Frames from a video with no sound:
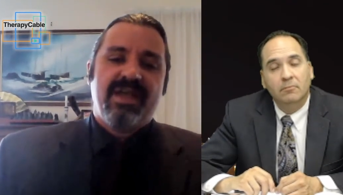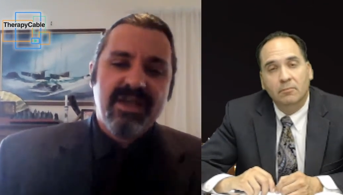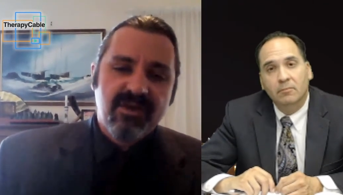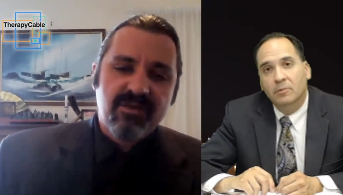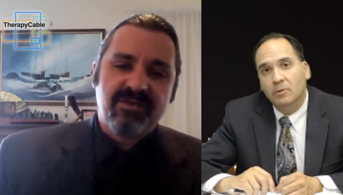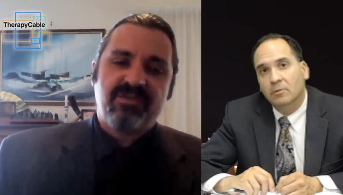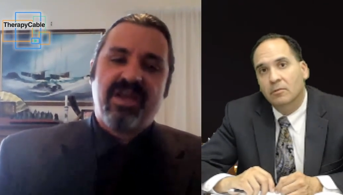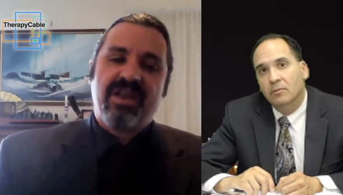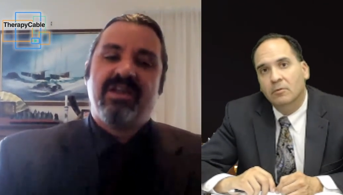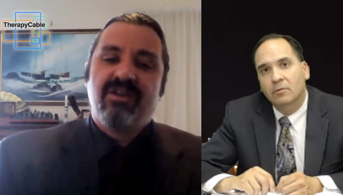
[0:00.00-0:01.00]
Speaker 1: in
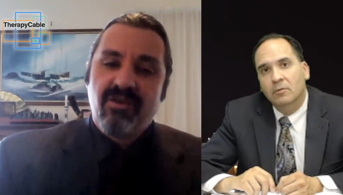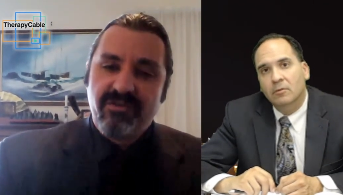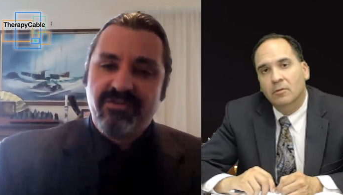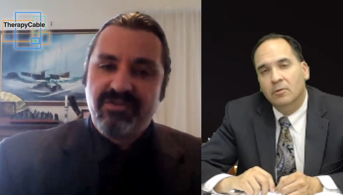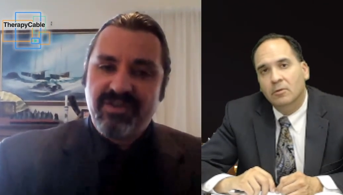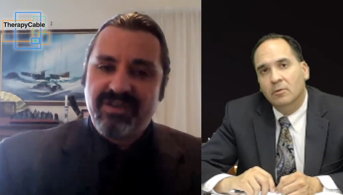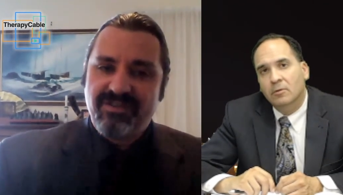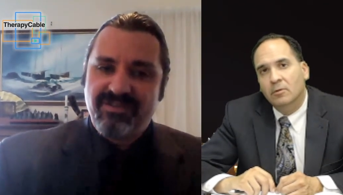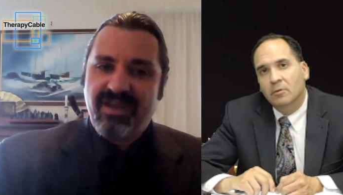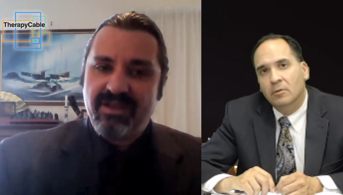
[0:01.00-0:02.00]
Christianity in
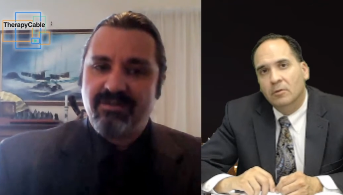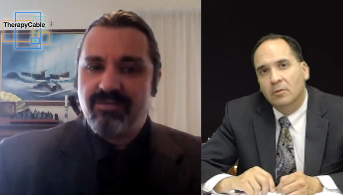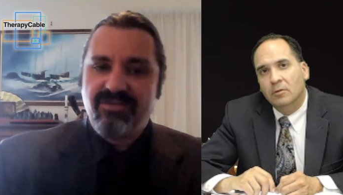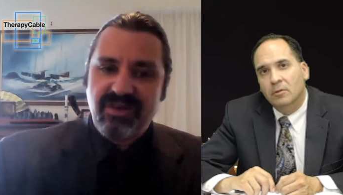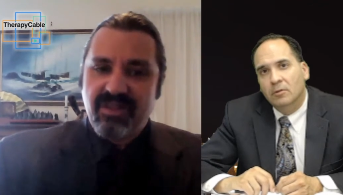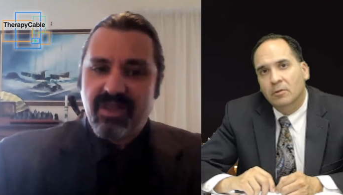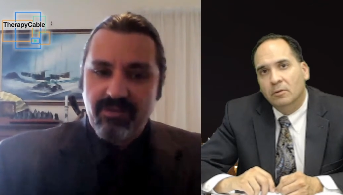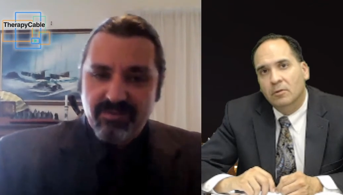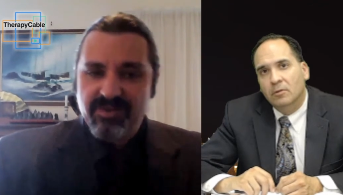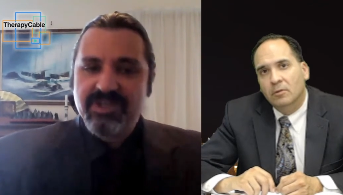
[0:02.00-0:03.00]
Constantine's day, and sitting there
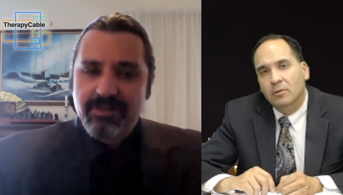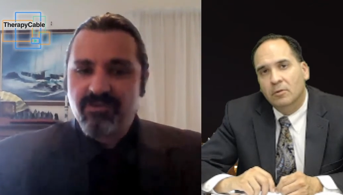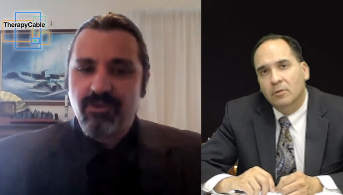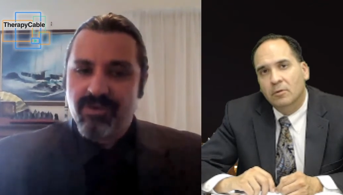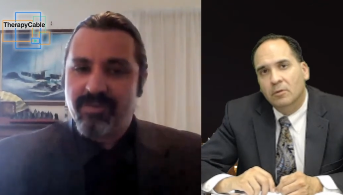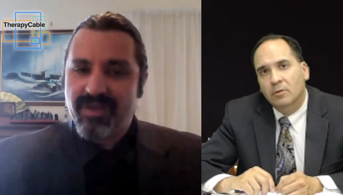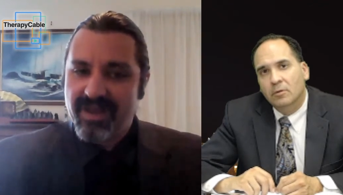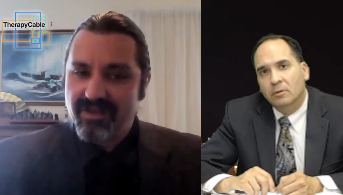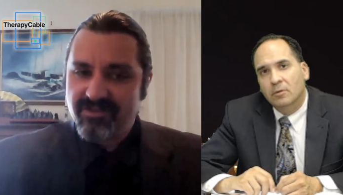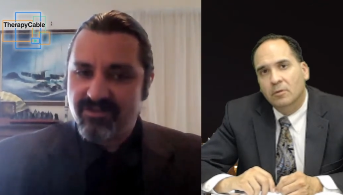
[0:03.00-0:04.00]
with the bishops talking about
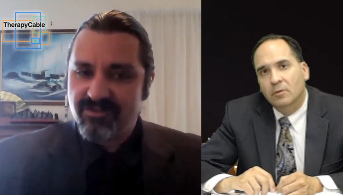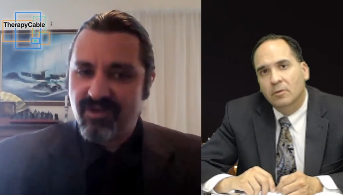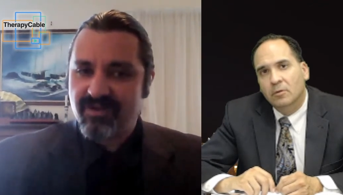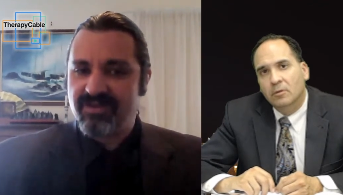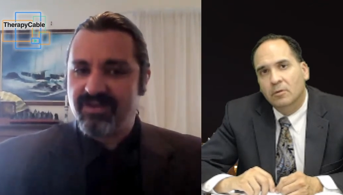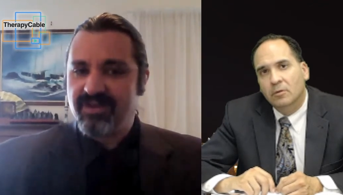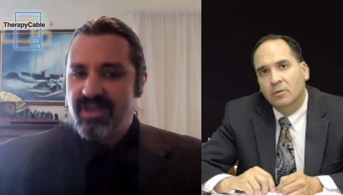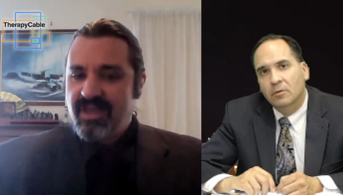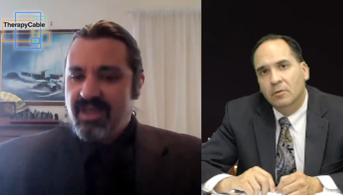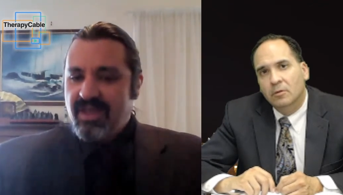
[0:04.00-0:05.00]
how it's constructed.
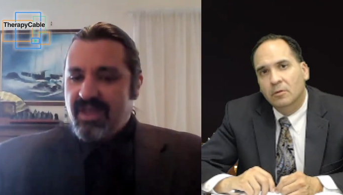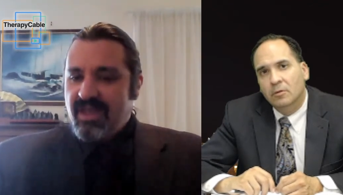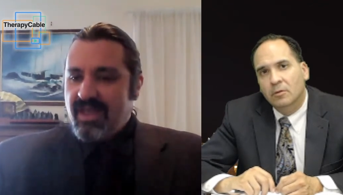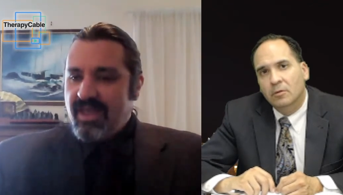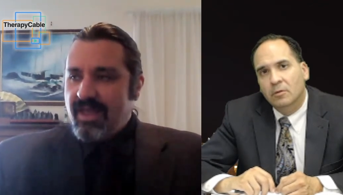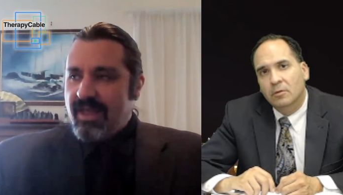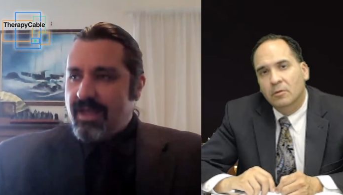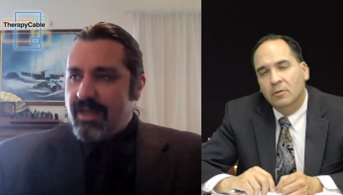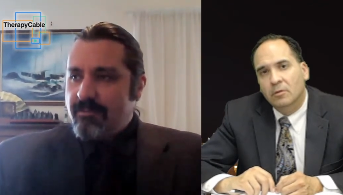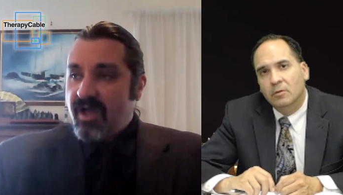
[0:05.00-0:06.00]

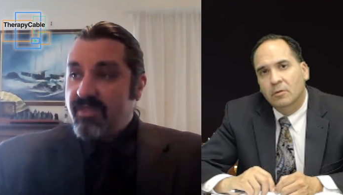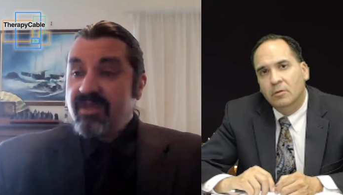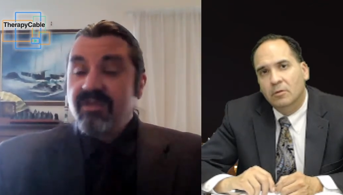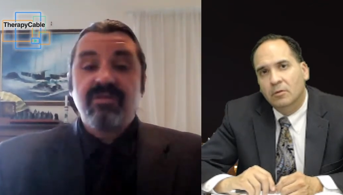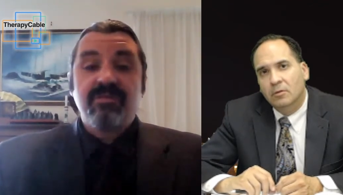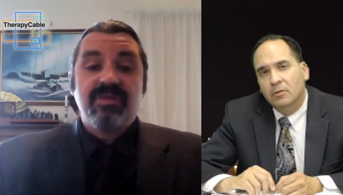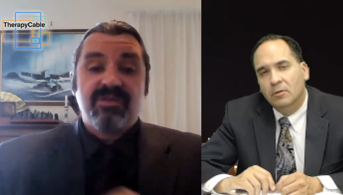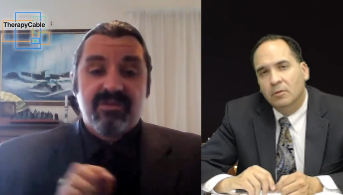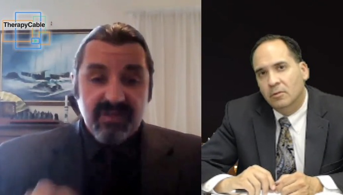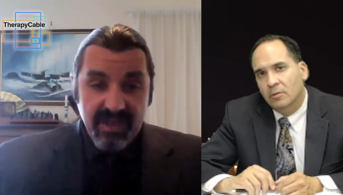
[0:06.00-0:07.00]
Um, I think it's a
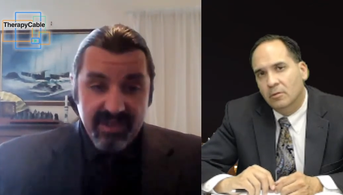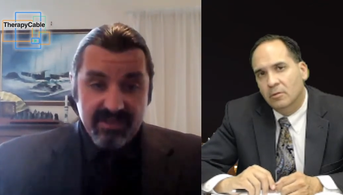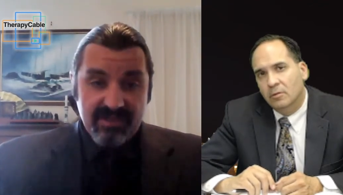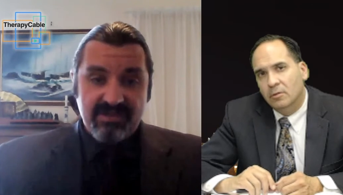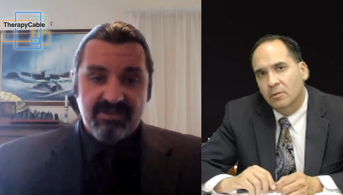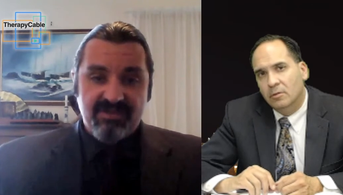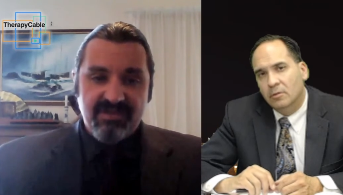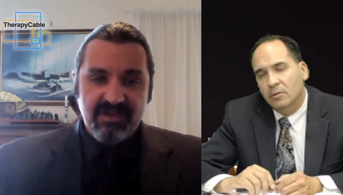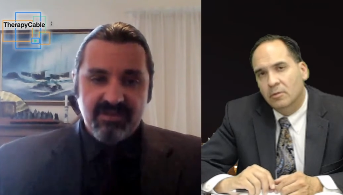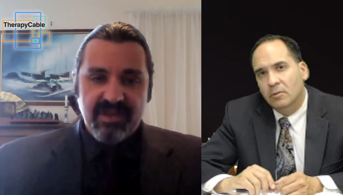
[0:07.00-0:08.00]
mistake to
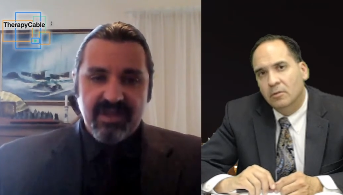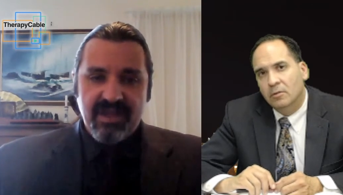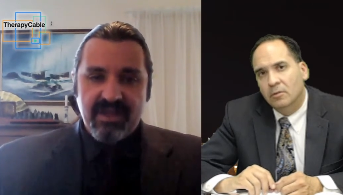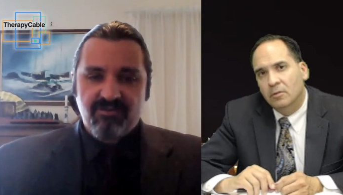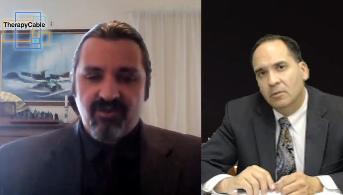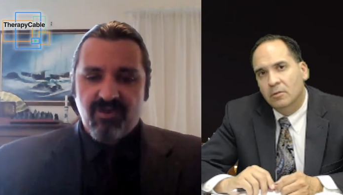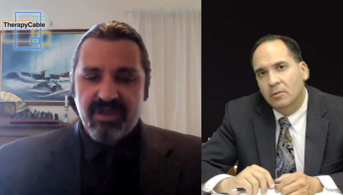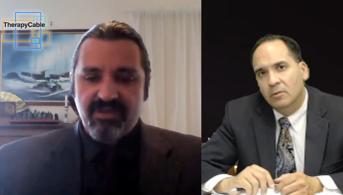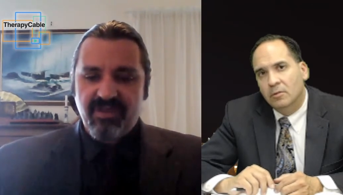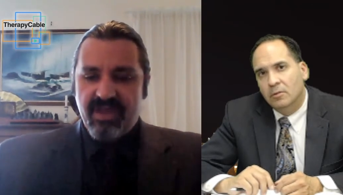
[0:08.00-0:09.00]
sit there and try
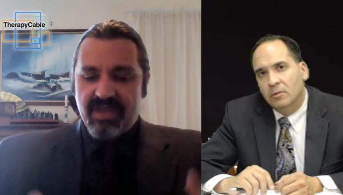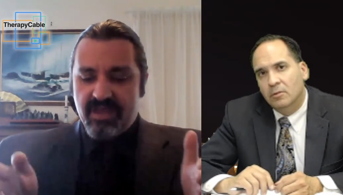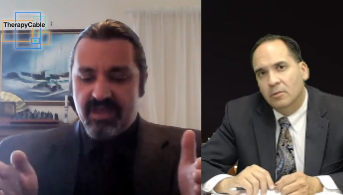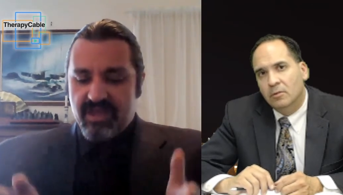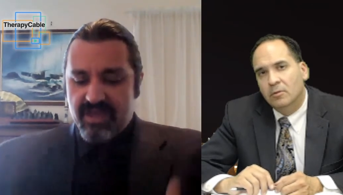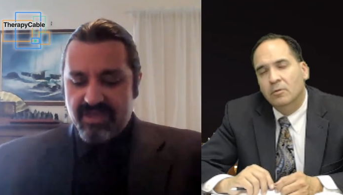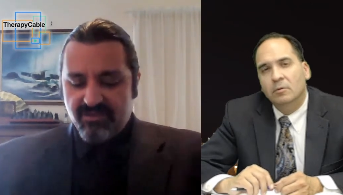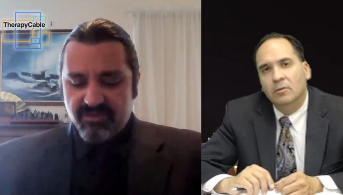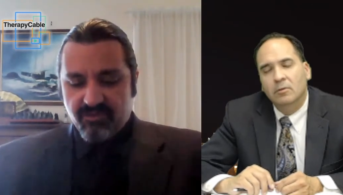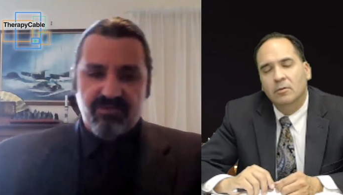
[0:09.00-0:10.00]
and say
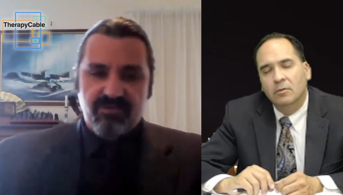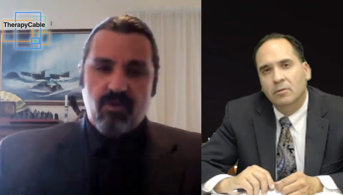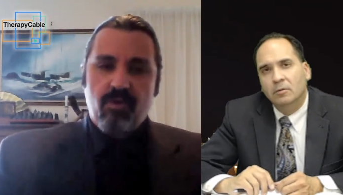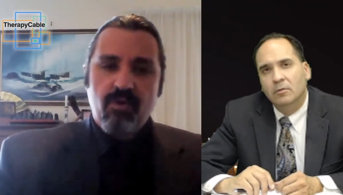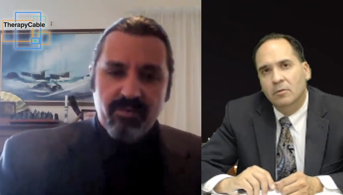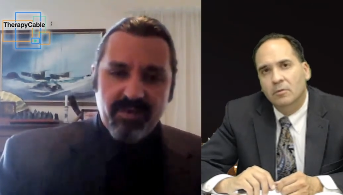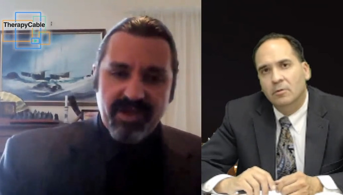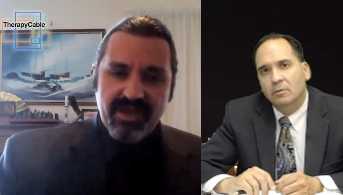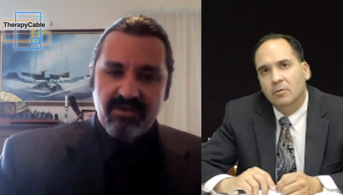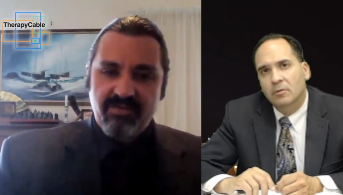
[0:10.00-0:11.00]
Easter's a Christian or a
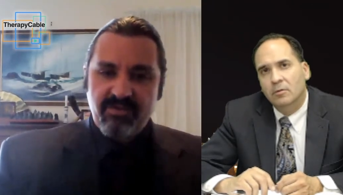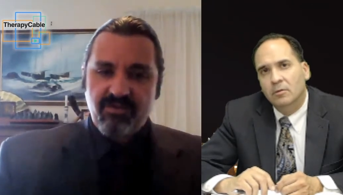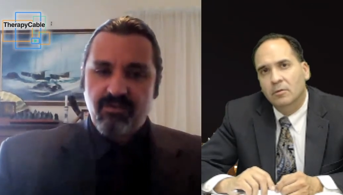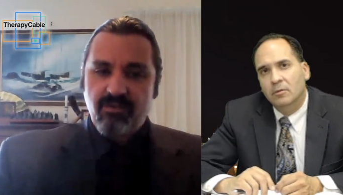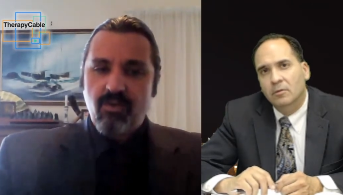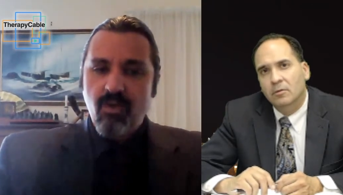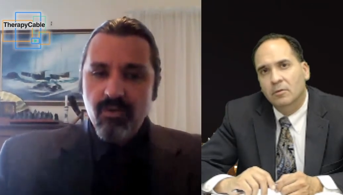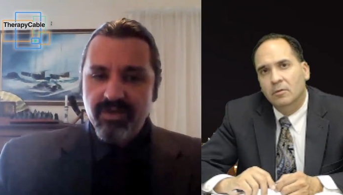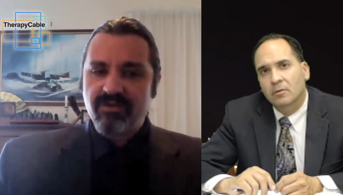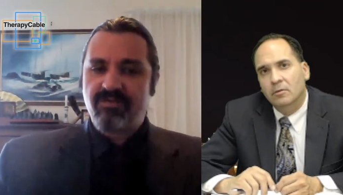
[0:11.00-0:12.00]
pagan festival.
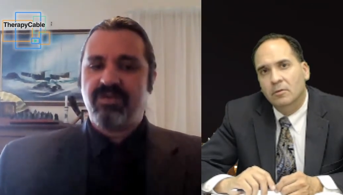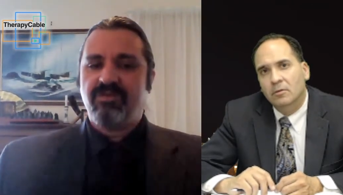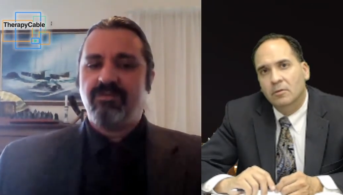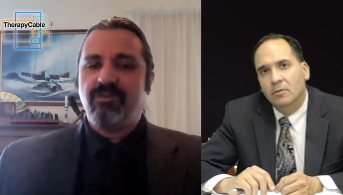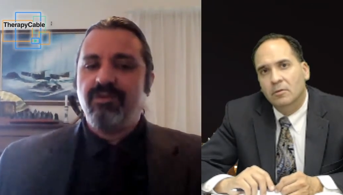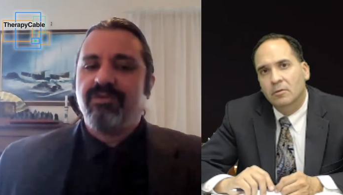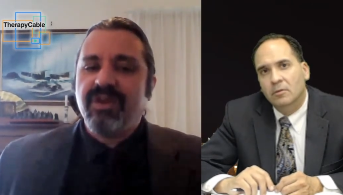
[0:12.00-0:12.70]
All these festivals are